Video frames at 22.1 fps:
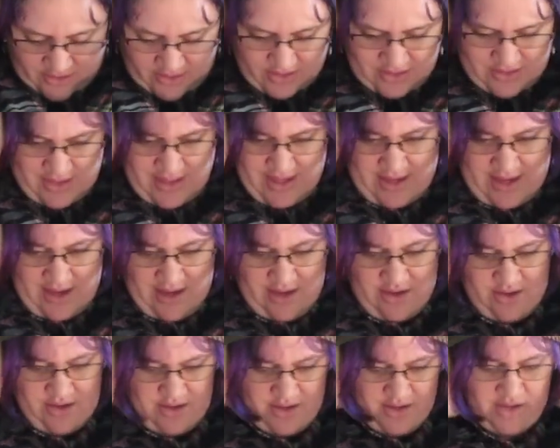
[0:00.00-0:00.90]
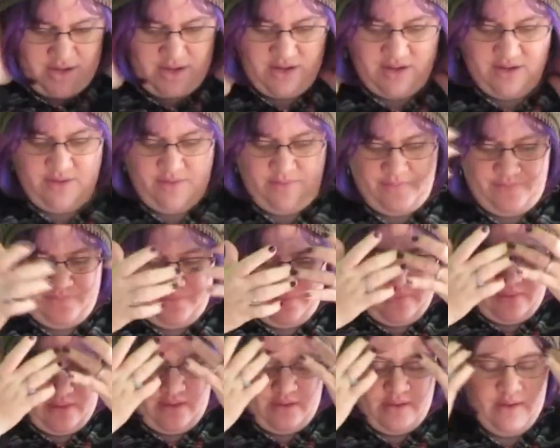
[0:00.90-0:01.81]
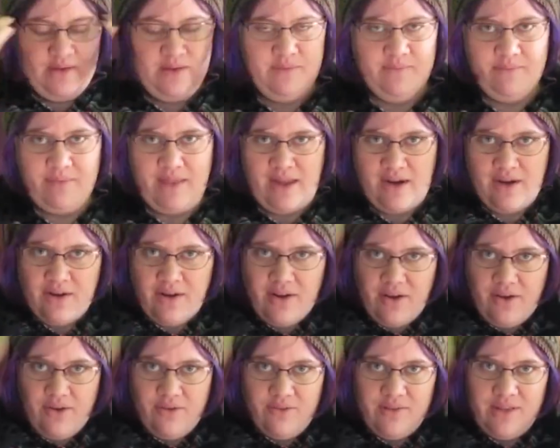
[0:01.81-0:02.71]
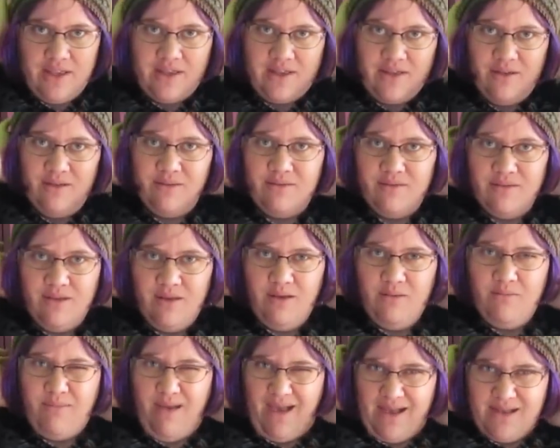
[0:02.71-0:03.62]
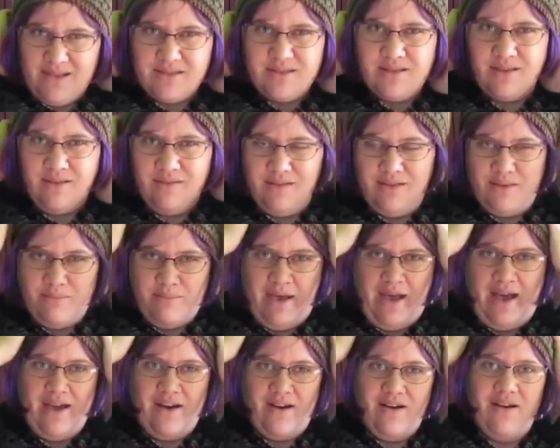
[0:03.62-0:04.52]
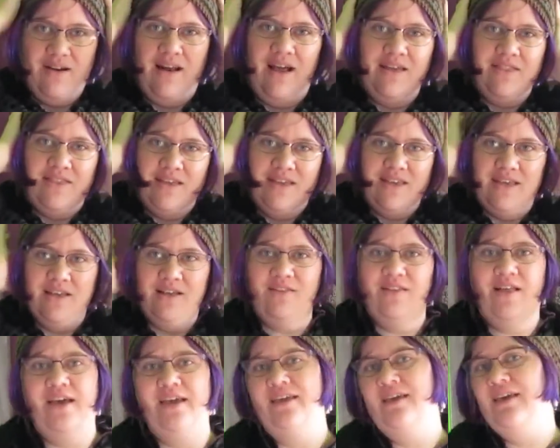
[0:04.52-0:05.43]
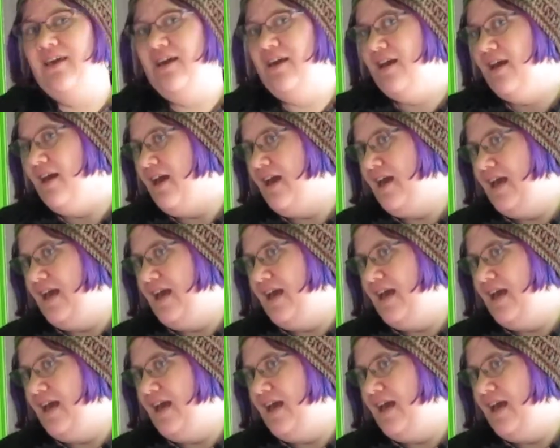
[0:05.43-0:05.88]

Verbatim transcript: looked like a good, I don't know, like masculine pattern. I think he'll like it.